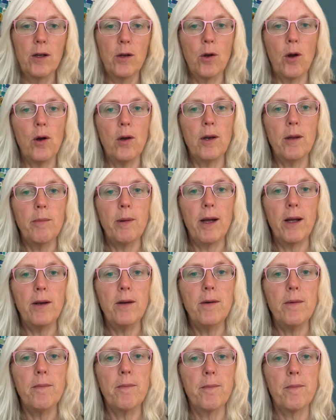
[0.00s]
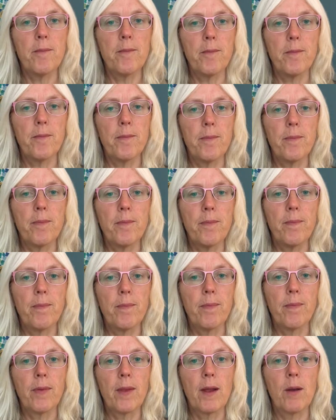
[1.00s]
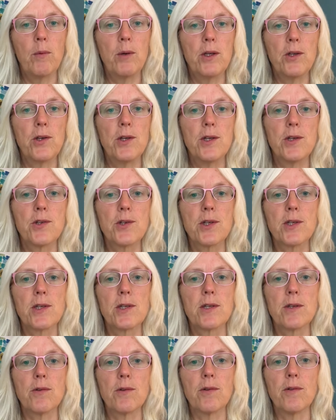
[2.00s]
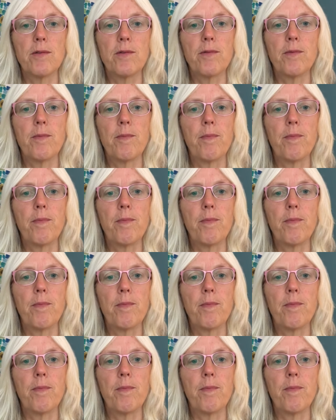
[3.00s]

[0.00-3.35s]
Collarbone, which is just sort of